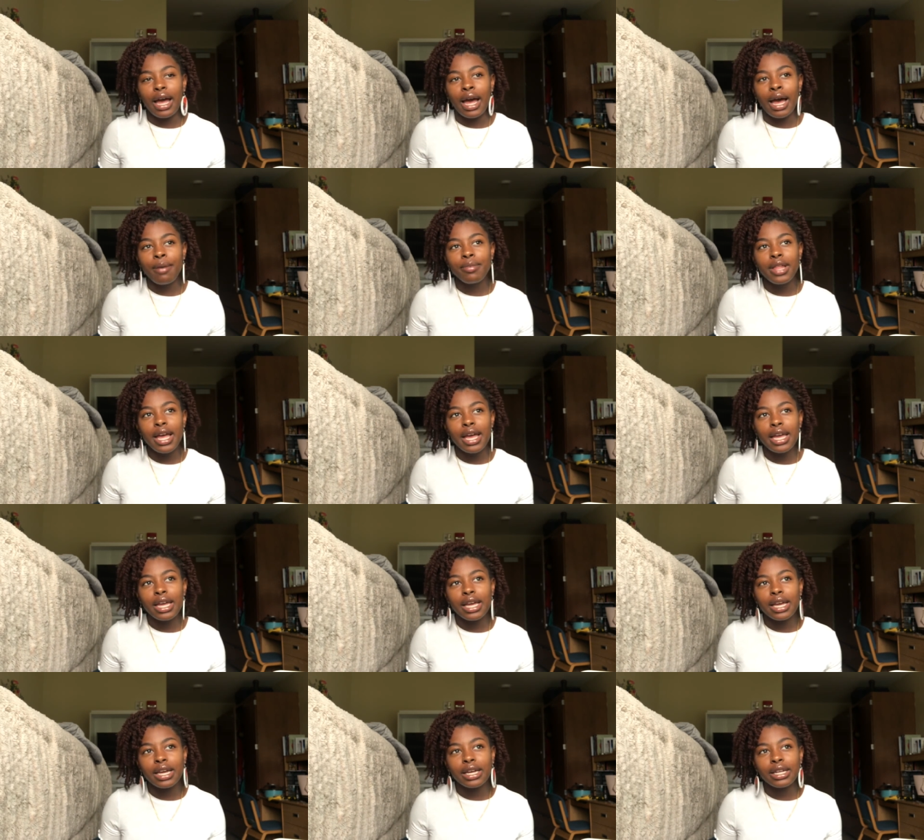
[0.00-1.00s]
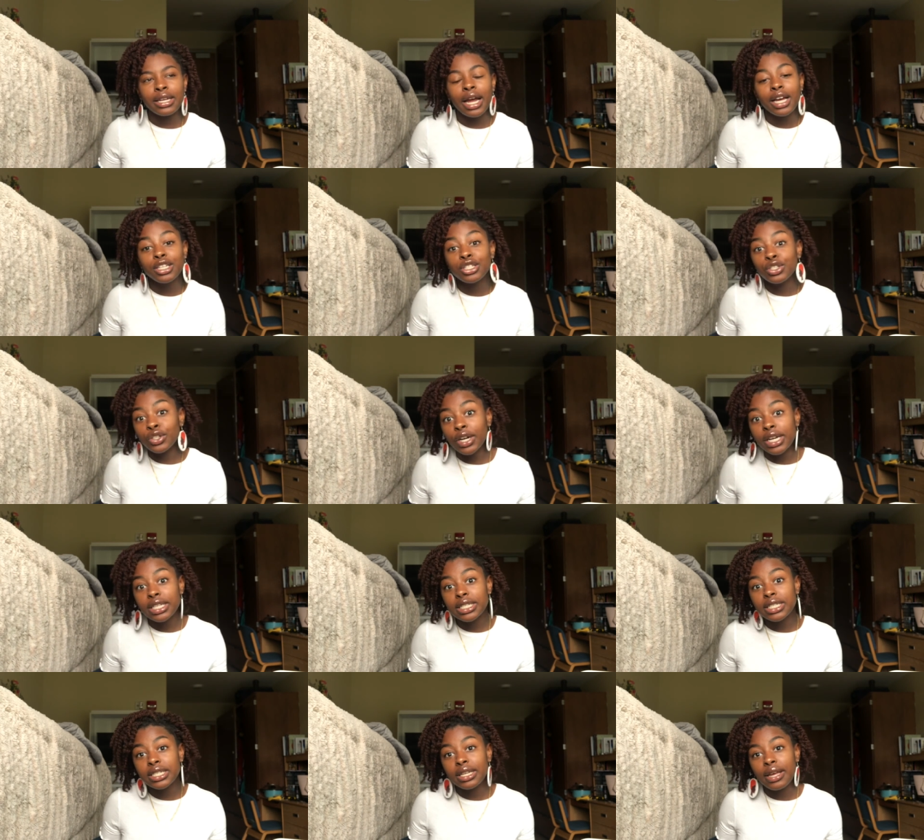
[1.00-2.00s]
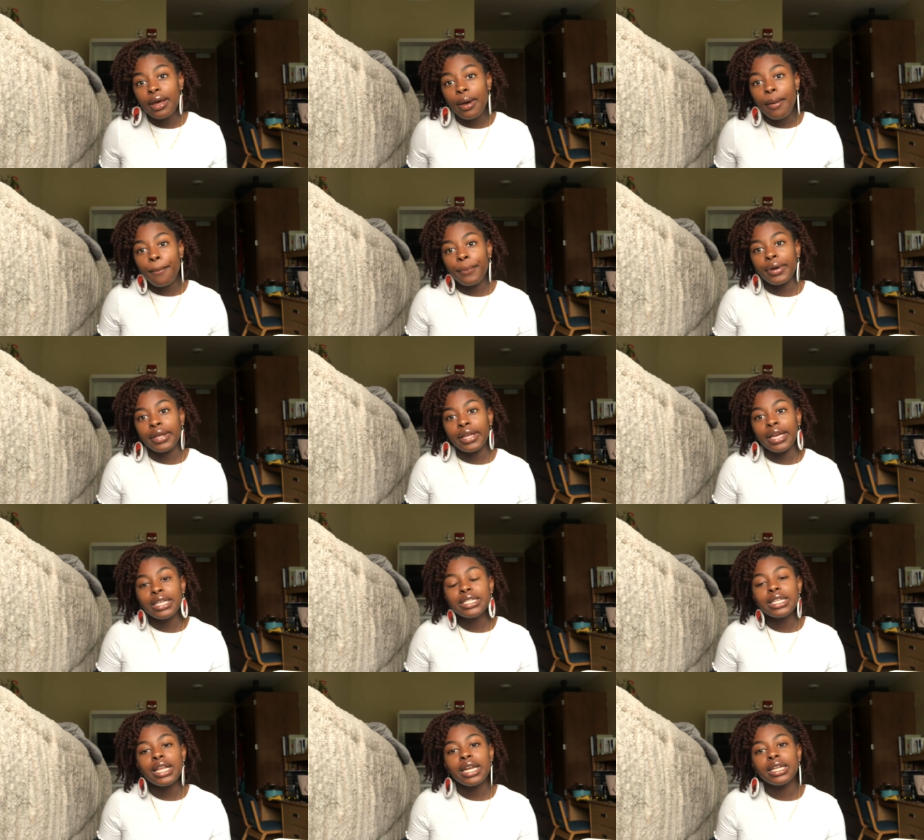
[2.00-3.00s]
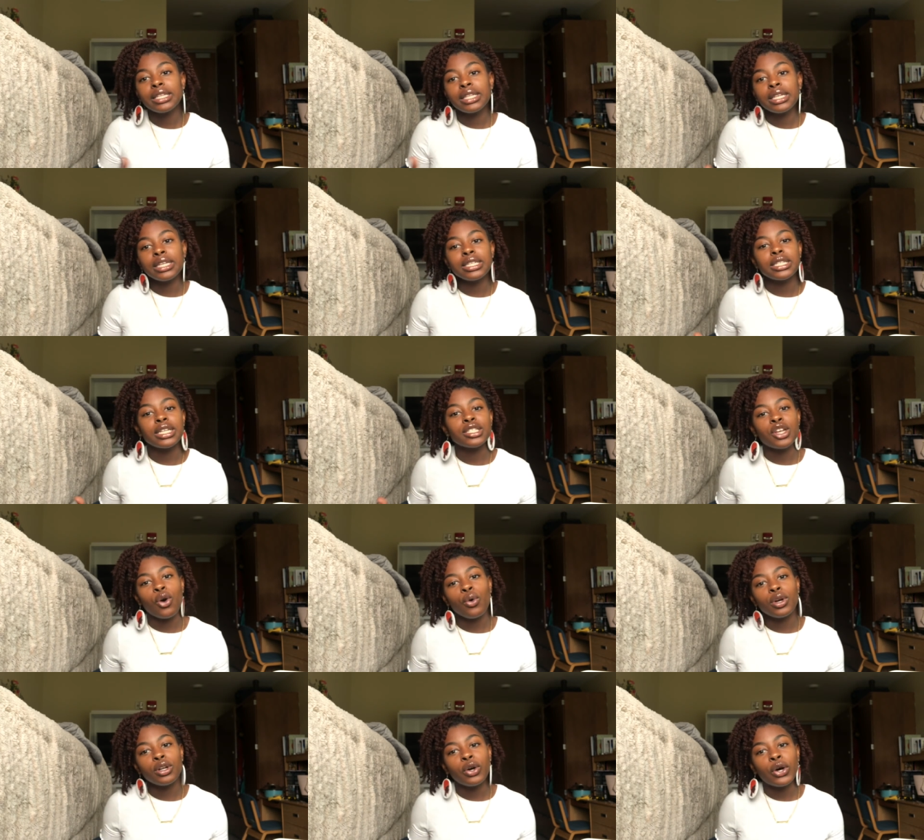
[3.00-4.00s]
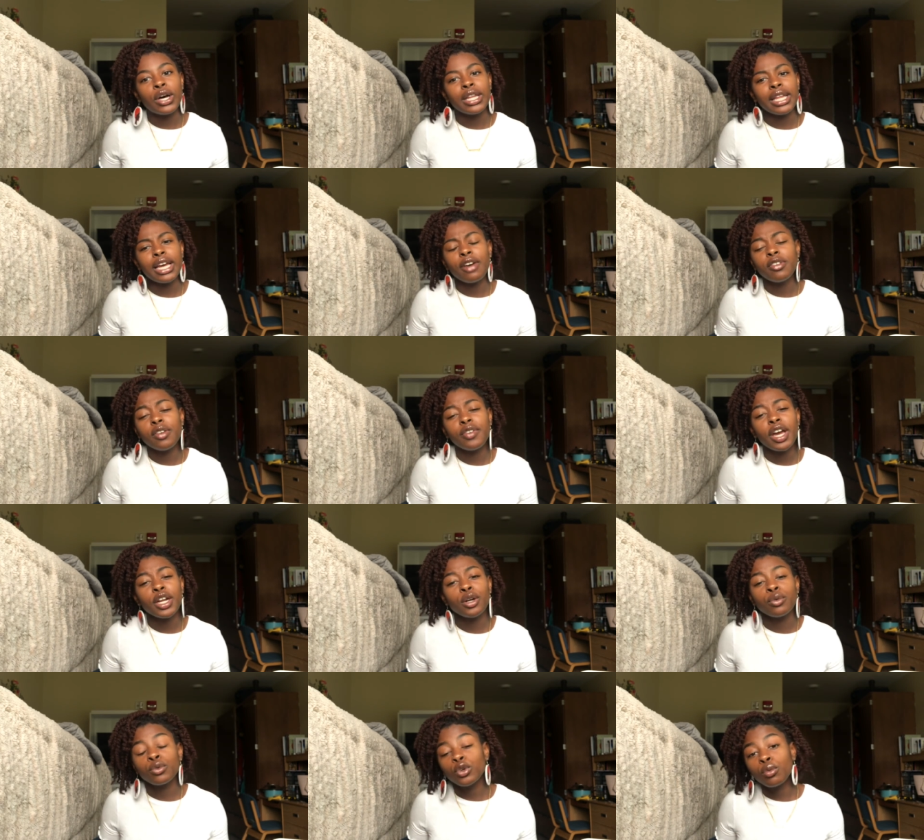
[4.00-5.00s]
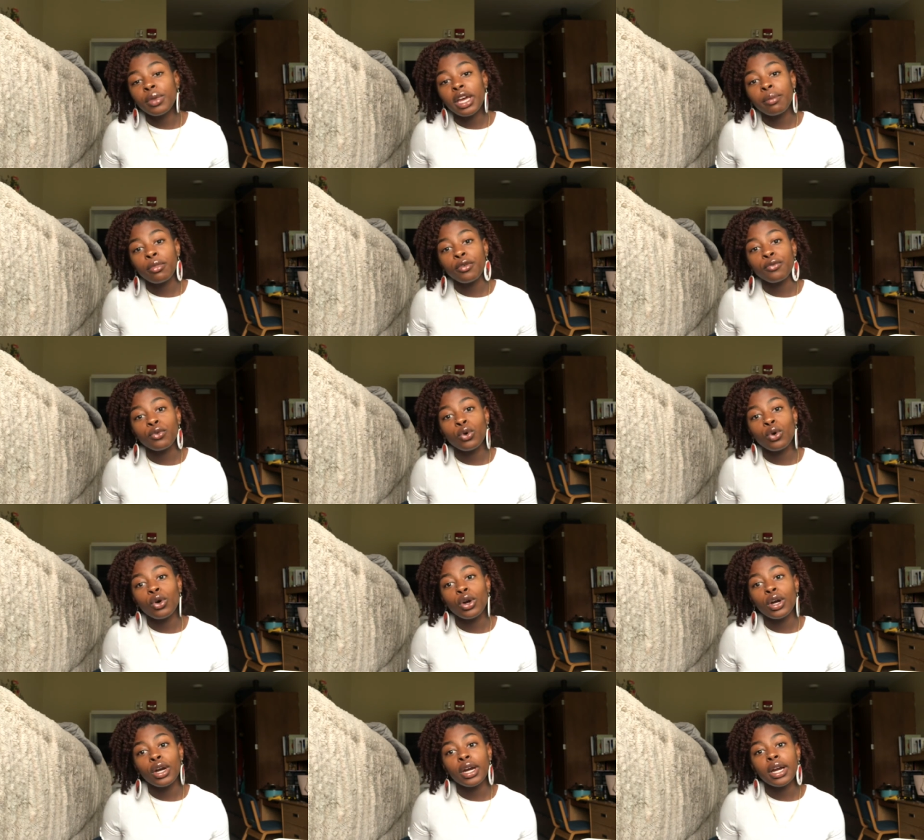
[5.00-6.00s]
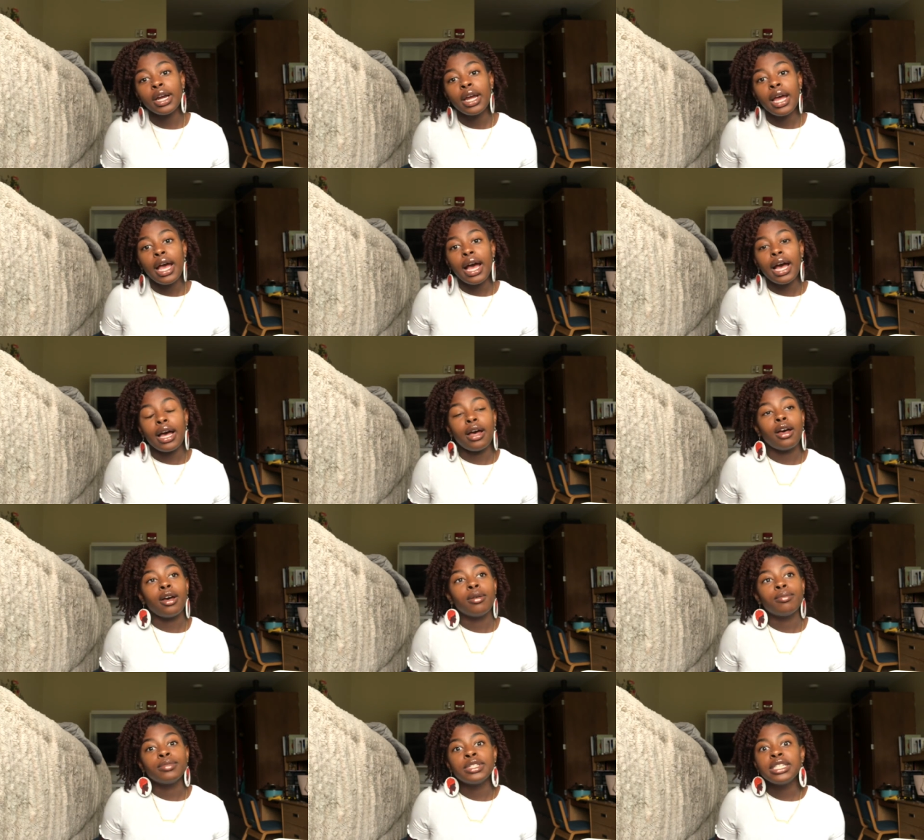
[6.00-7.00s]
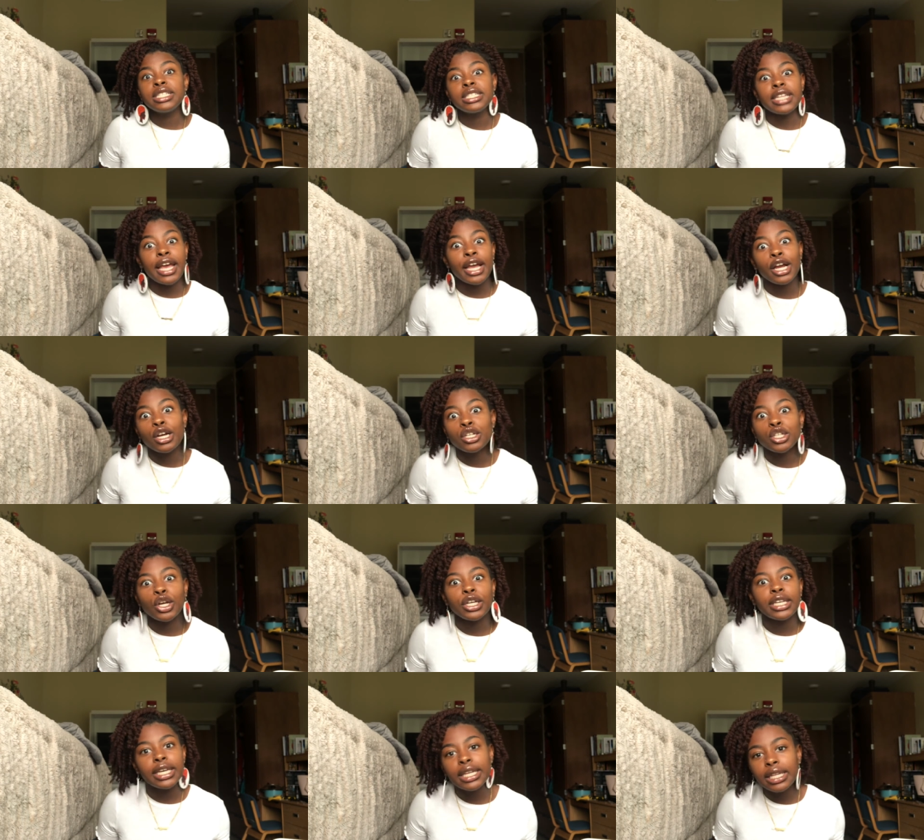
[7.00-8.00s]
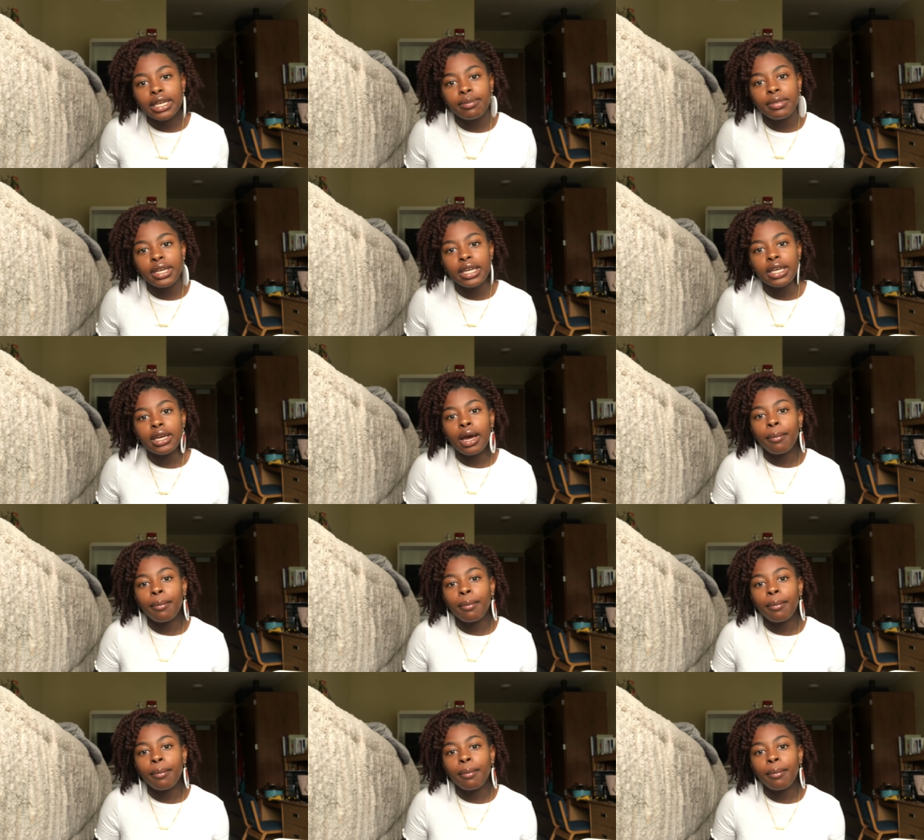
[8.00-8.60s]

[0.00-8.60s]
I'm like not stressed, but it's a lot of things that's going on. Like I've never had a roommate before. Um, these stairs are killing me.